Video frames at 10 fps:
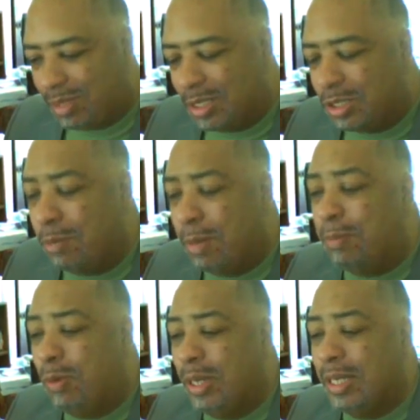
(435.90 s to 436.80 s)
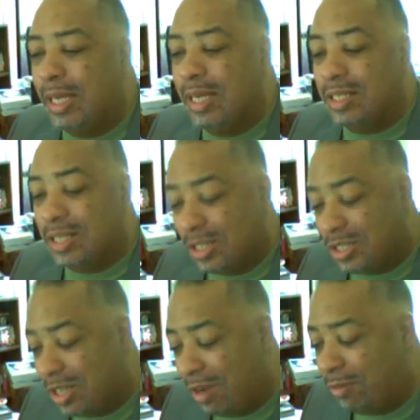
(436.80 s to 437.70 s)
So my point is, there's
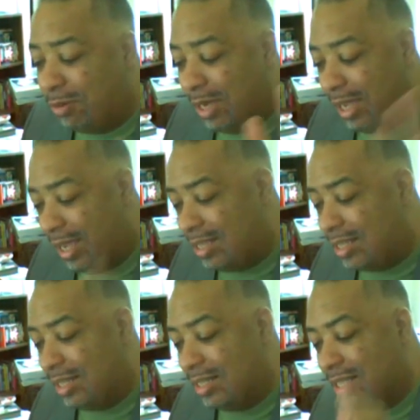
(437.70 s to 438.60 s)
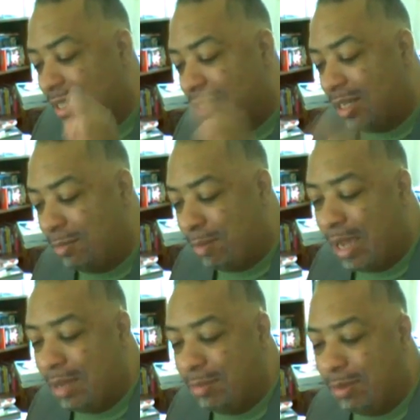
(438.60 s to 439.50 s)
several instances in the
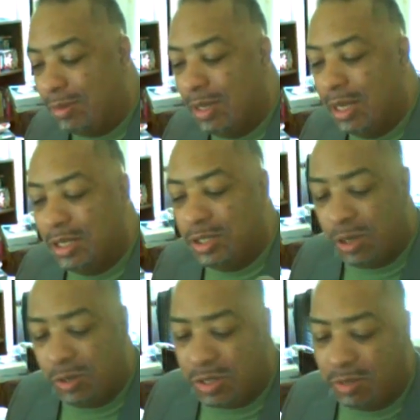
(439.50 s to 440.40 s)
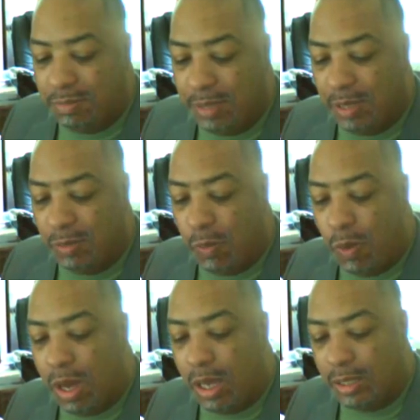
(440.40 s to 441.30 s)
Bible, Joseph being
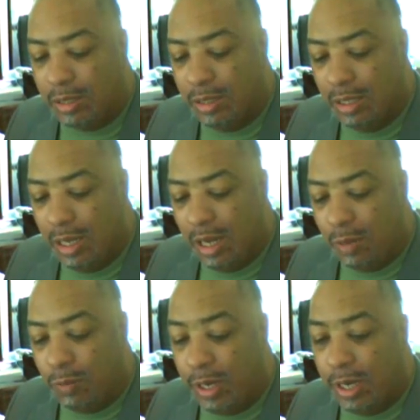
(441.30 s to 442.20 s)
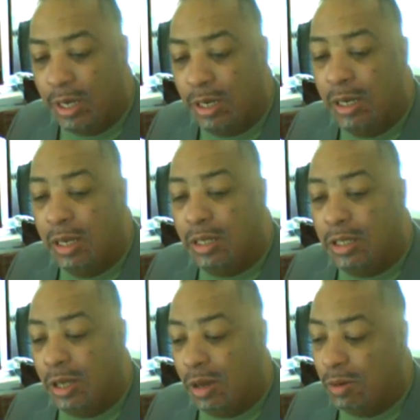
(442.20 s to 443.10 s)
one, where, you
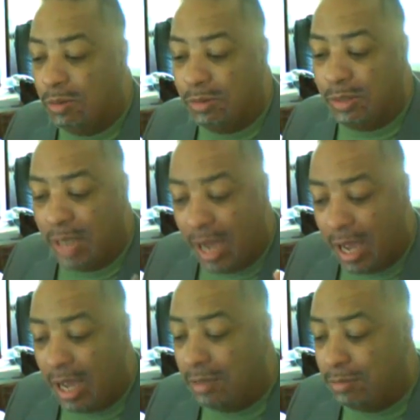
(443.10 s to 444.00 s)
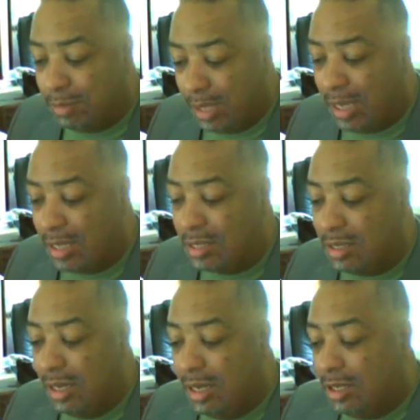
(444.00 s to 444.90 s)
know, God blessed,
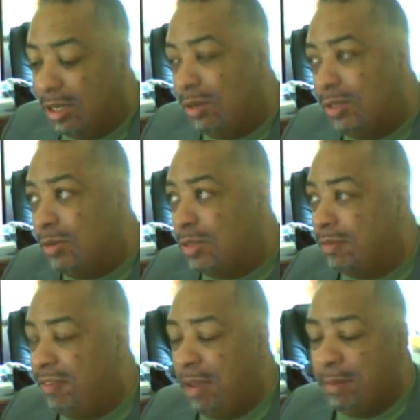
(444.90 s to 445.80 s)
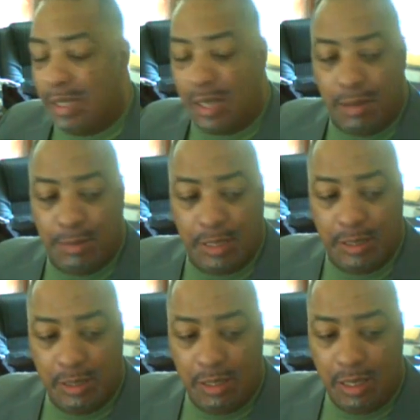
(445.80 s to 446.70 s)
you know, there was a famine coming,
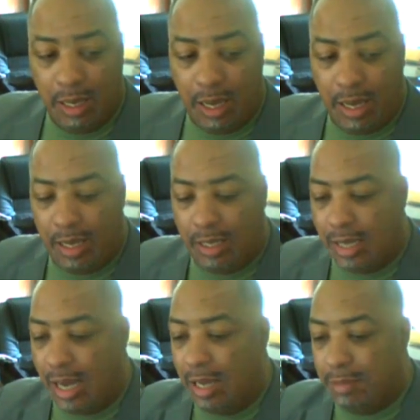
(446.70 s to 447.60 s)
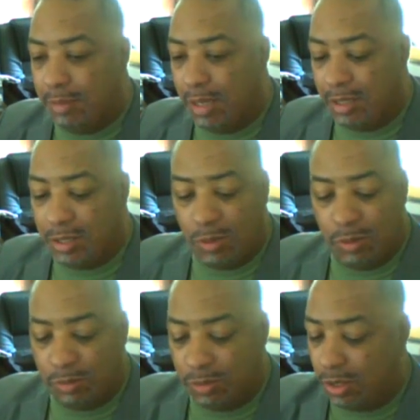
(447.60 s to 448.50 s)
and God
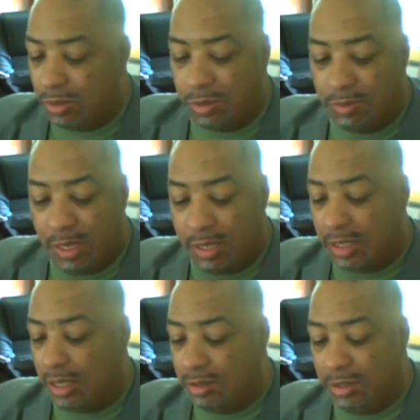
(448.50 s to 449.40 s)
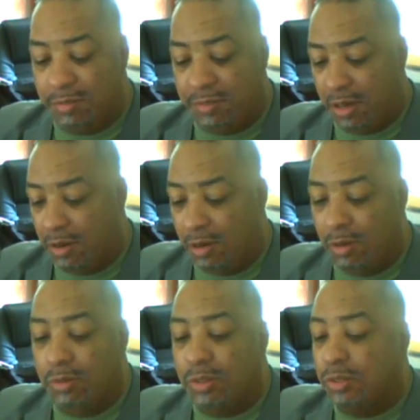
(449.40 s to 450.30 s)
told Joseph, like, tell your
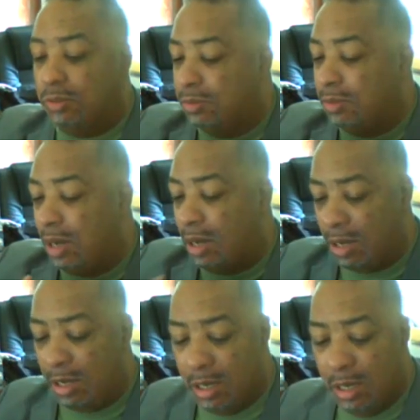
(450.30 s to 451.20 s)
Pharaoh to